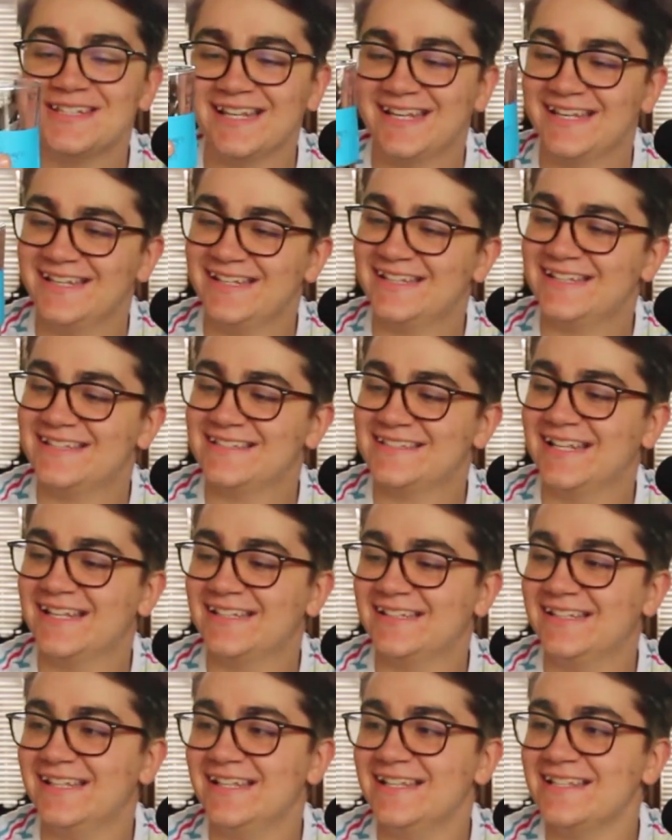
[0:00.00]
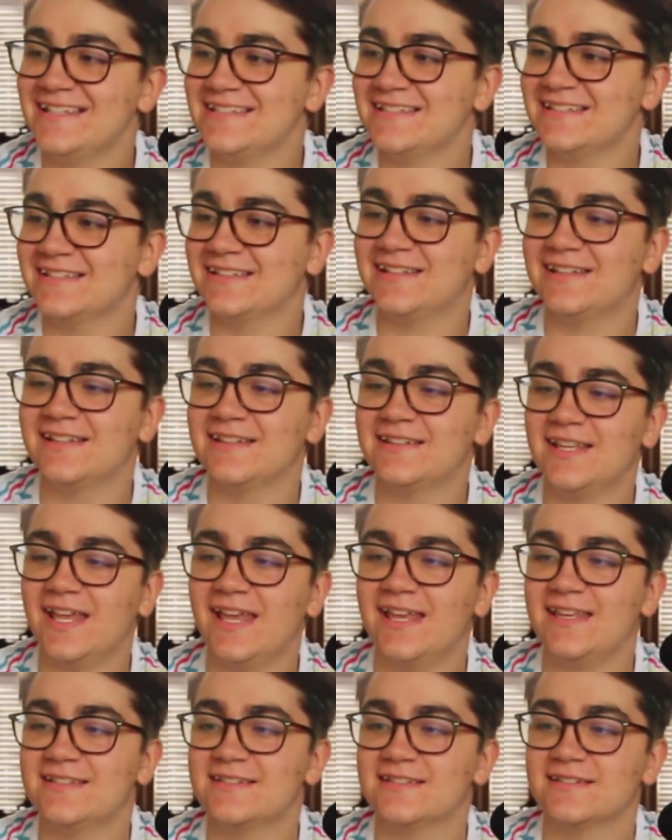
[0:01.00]
thing is that this
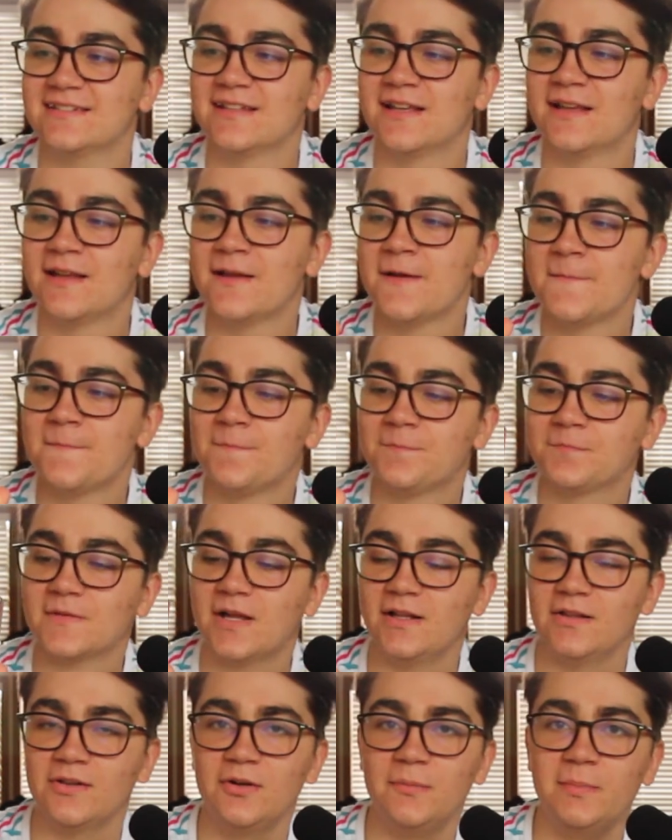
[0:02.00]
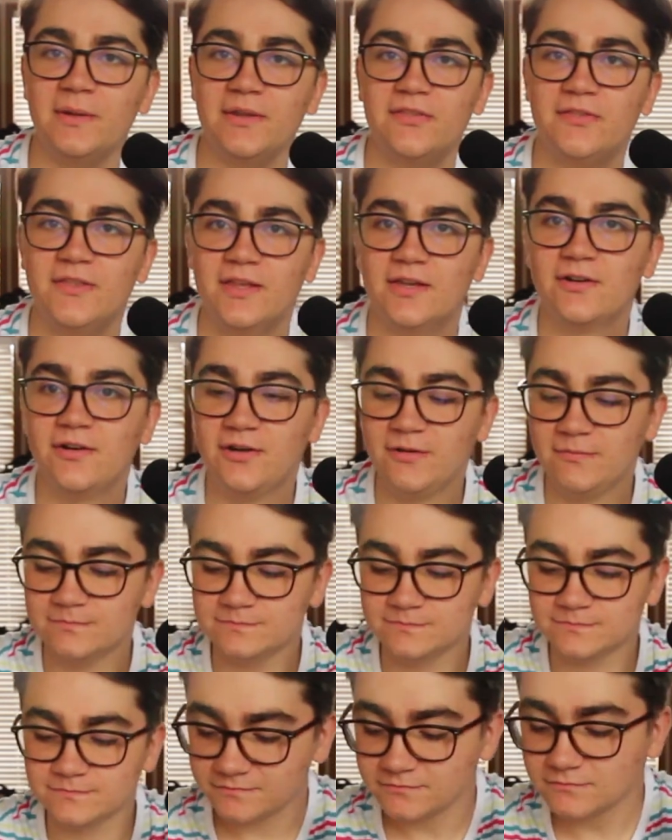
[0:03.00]
tastes a little bit thicker.
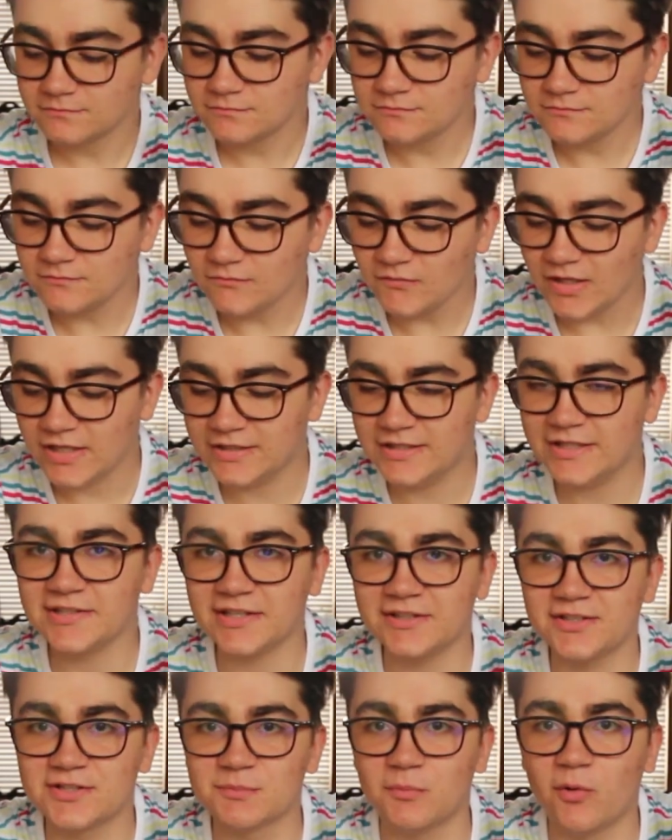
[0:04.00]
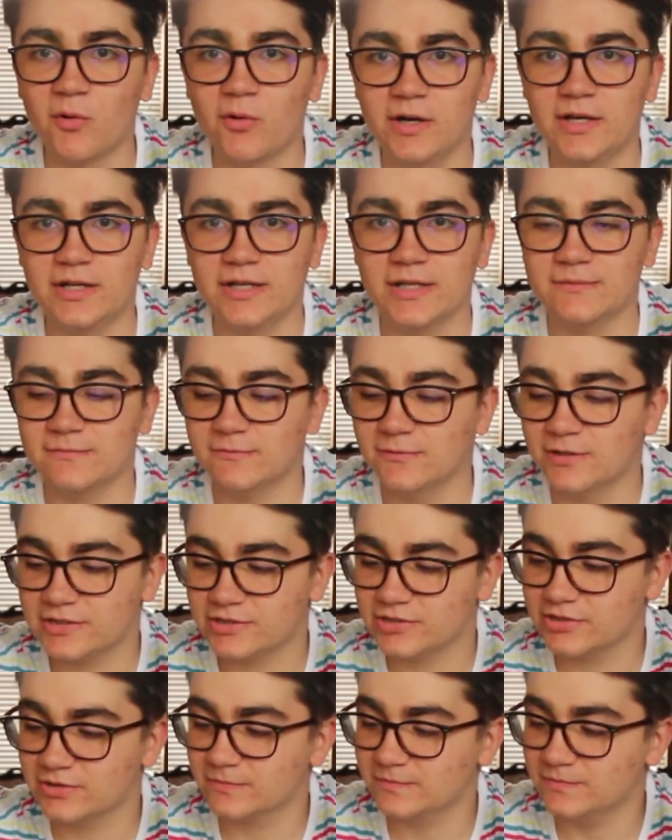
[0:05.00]
It tastes like there's more in it, which
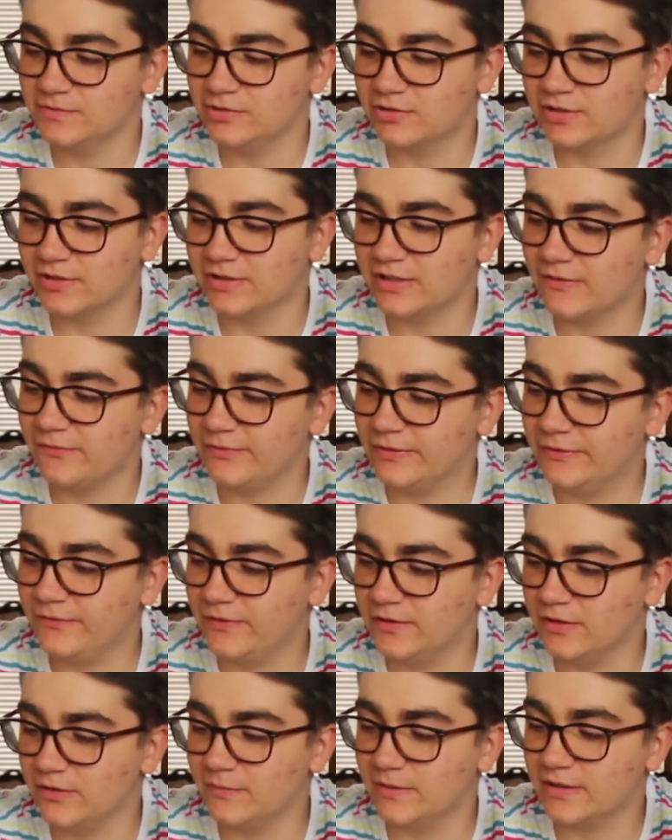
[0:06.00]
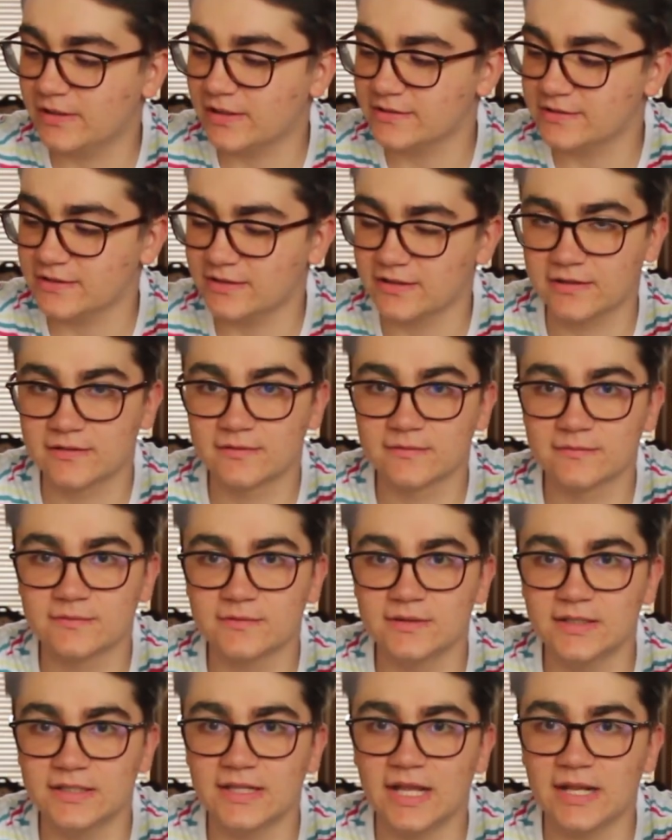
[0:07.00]
you can definitely feel it because of
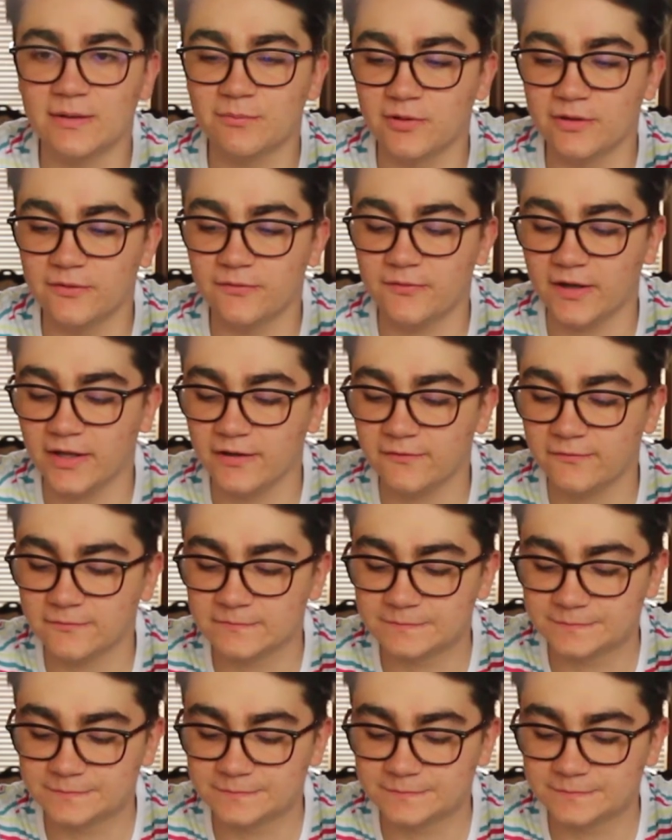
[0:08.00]
the 9.5.